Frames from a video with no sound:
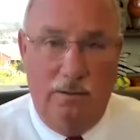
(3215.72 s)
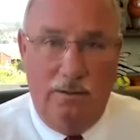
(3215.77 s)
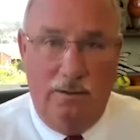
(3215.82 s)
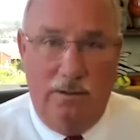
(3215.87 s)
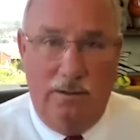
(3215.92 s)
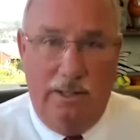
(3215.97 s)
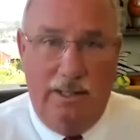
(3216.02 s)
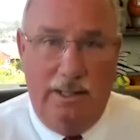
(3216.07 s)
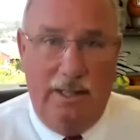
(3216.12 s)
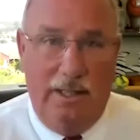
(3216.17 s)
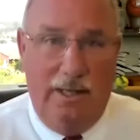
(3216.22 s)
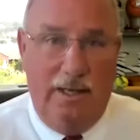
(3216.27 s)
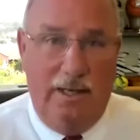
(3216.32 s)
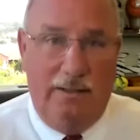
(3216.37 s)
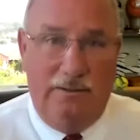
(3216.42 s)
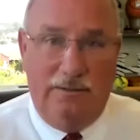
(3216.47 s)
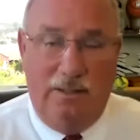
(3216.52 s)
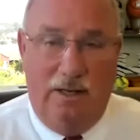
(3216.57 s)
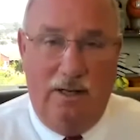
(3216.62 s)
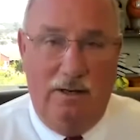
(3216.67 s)
And
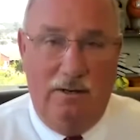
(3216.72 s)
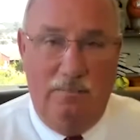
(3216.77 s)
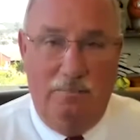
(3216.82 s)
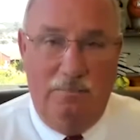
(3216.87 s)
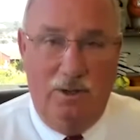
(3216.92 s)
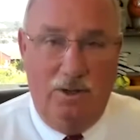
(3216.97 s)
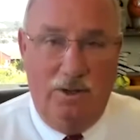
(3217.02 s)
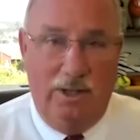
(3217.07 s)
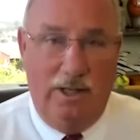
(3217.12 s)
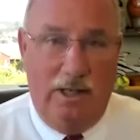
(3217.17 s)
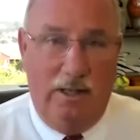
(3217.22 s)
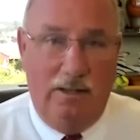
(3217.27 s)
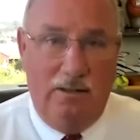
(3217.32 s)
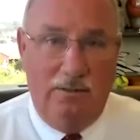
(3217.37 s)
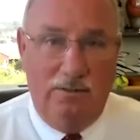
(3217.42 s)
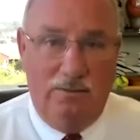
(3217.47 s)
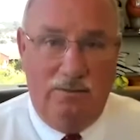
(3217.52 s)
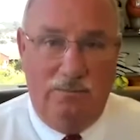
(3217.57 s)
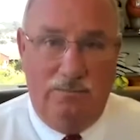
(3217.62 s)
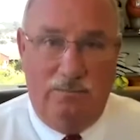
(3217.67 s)
it's $100 million or
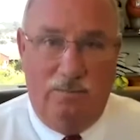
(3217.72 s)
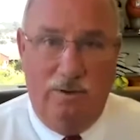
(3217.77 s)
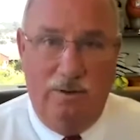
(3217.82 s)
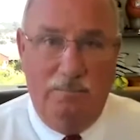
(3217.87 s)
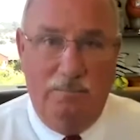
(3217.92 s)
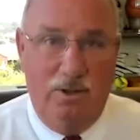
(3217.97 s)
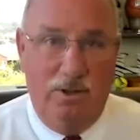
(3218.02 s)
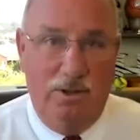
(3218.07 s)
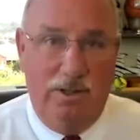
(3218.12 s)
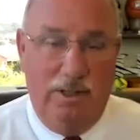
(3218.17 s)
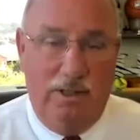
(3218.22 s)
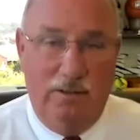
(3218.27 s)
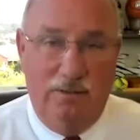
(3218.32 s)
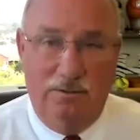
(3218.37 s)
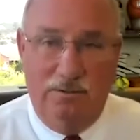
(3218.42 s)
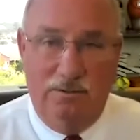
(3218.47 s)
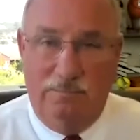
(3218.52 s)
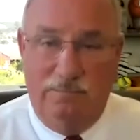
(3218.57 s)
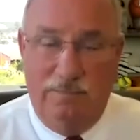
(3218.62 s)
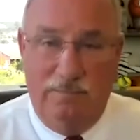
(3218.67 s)
$40 million
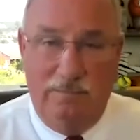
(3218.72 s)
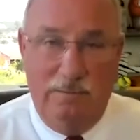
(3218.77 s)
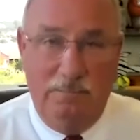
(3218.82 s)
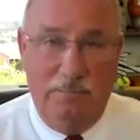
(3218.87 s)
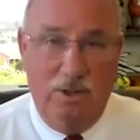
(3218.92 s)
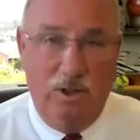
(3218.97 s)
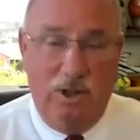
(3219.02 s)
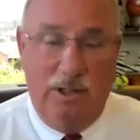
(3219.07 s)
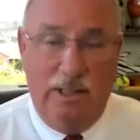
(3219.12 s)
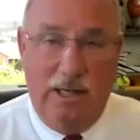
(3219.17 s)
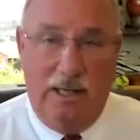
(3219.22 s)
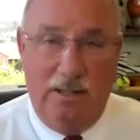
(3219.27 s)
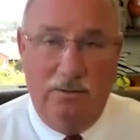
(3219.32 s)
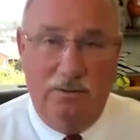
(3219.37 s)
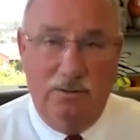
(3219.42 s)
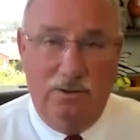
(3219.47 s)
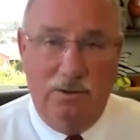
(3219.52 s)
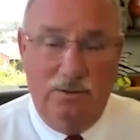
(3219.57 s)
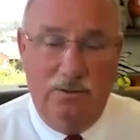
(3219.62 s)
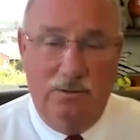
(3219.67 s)
or $50 million,
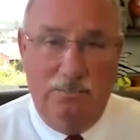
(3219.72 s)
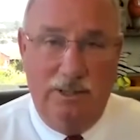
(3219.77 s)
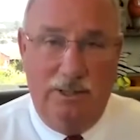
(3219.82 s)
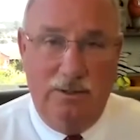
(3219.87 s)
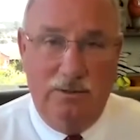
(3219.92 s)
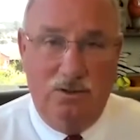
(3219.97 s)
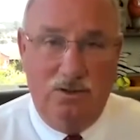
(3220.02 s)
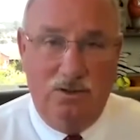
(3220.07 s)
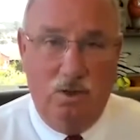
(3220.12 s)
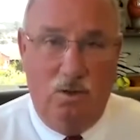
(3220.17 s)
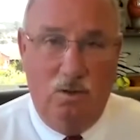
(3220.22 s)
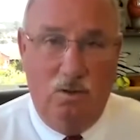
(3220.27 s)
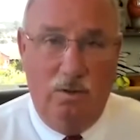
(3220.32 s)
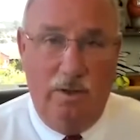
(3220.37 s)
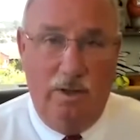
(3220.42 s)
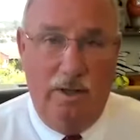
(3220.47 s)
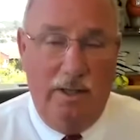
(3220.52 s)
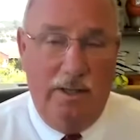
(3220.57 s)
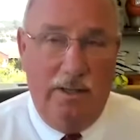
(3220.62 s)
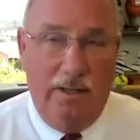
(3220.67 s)
and they're being
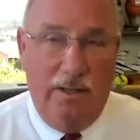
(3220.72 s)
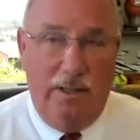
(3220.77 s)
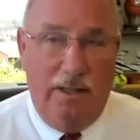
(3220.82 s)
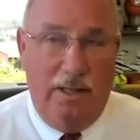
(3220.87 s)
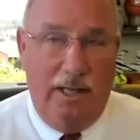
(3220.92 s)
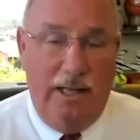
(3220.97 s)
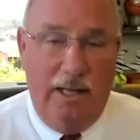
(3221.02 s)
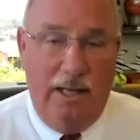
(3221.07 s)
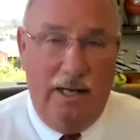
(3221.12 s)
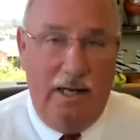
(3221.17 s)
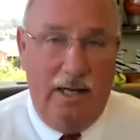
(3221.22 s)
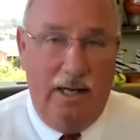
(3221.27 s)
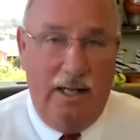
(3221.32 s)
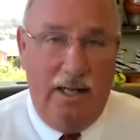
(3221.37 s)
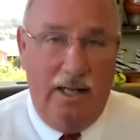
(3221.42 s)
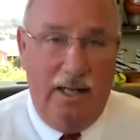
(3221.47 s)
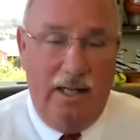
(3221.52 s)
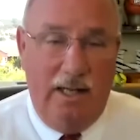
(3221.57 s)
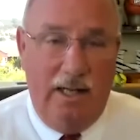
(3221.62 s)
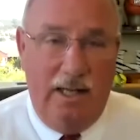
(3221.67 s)
stolen, and
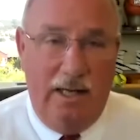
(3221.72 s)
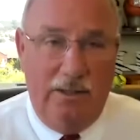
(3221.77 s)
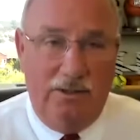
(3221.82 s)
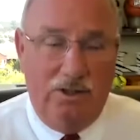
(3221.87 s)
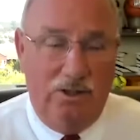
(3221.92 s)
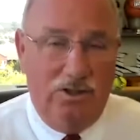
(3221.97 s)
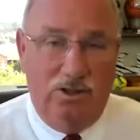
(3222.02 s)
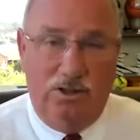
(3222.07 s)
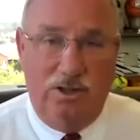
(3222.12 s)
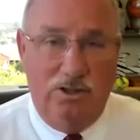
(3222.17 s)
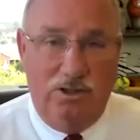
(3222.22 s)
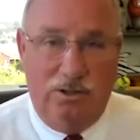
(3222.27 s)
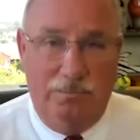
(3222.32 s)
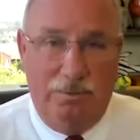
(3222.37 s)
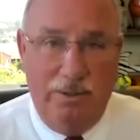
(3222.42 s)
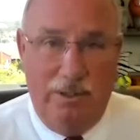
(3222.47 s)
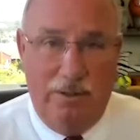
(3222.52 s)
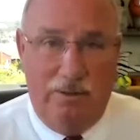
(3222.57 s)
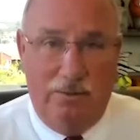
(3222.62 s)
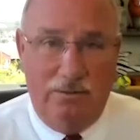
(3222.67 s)
it just
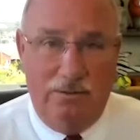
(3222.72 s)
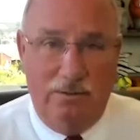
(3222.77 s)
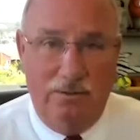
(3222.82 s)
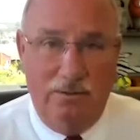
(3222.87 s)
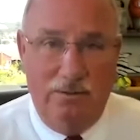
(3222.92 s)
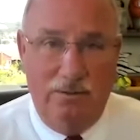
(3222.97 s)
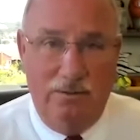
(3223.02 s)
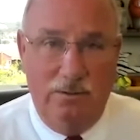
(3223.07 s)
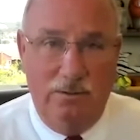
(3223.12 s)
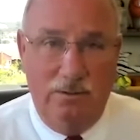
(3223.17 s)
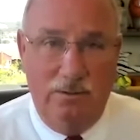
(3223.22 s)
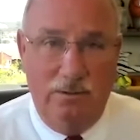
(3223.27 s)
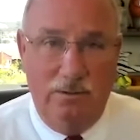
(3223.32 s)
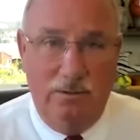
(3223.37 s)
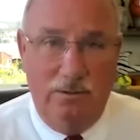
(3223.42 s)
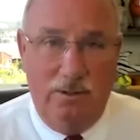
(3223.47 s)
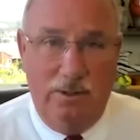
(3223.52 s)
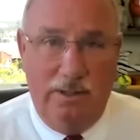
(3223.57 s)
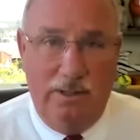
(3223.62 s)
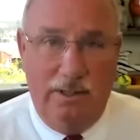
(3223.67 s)
disappears.
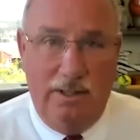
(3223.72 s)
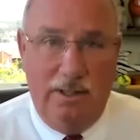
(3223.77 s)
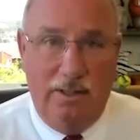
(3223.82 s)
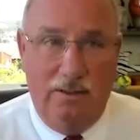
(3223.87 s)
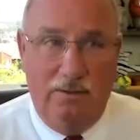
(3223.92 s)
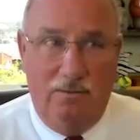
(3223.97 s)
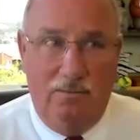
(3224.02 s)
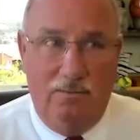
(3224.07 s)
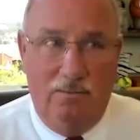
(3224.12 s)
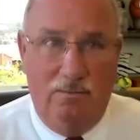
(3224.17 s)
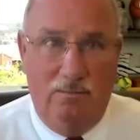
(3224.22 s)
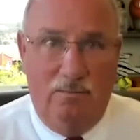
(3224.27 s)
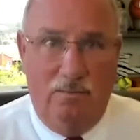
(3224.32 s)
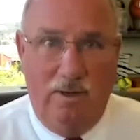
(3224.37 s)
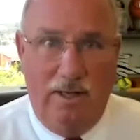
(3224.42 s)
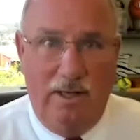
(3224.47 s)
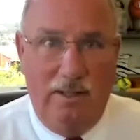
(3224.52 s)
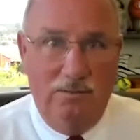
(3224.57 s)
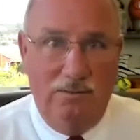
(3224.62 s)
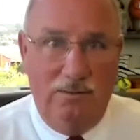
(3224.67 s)
And I go,
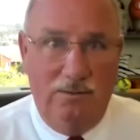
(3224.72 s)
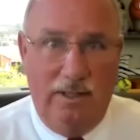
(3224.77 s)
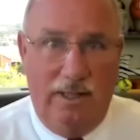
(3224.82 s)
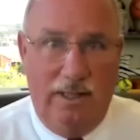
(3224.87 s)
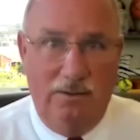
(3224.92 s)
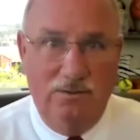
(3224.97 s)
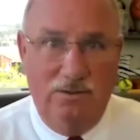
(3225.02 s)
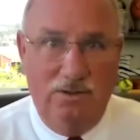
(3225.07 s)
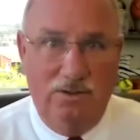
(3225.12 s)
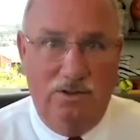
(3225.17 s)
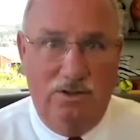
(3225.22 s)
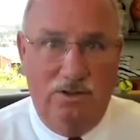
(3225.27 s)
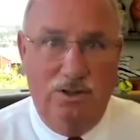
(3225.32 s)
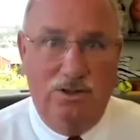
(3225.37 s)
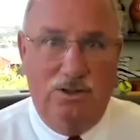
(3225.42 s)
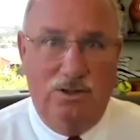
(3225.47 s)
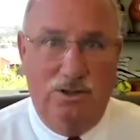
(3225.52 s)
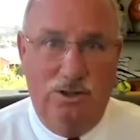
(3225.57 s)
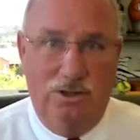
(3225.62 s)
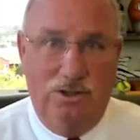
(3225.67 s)
well, how's it
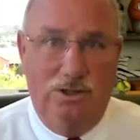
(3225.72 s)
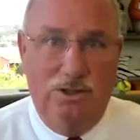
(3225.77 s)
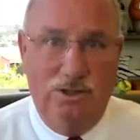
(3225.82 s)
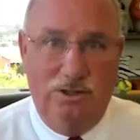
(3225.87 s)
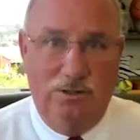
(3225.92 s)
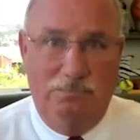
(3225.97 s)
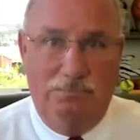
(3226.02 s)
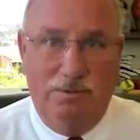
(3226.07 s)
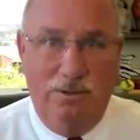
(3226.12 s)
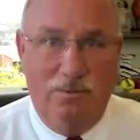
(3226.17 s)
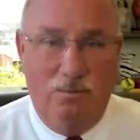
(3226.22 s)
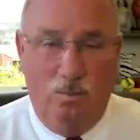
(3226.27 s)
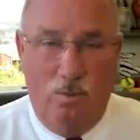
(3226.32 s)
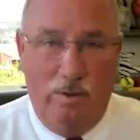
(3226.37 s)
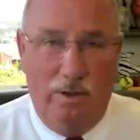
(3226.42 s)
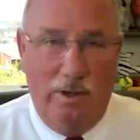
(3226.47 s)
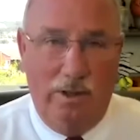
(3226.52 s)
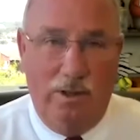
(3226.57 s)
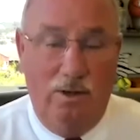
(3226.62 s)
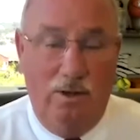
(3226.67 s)
just disappeared?
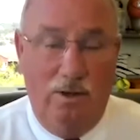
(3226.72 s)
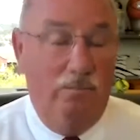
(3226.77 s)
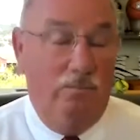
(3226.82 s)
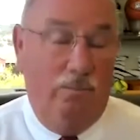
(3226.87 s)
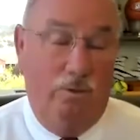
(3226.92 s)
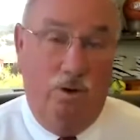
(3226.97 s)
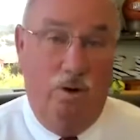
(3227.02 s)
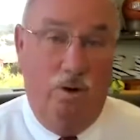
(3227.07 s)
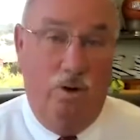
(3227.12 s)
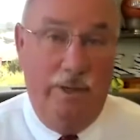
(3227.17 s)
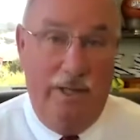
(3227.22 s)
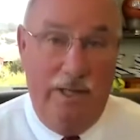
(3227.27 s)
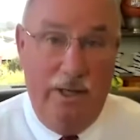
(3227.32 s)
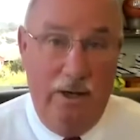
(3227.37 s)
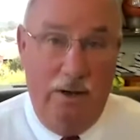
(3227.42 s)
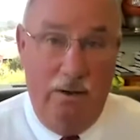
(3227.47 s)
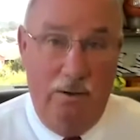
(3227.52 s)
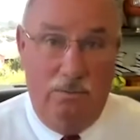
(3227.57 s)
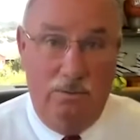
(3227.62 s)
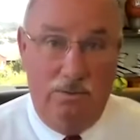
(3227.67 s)
Where'd it go? Nobody
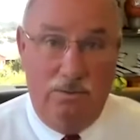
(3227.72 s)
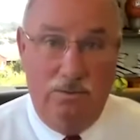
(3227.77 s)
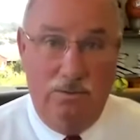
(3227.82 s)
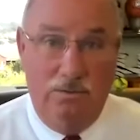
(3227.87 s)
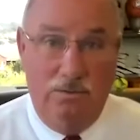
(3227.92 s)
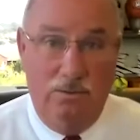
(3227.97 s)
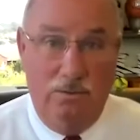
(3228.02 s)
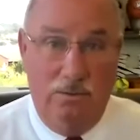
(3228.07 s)
knows.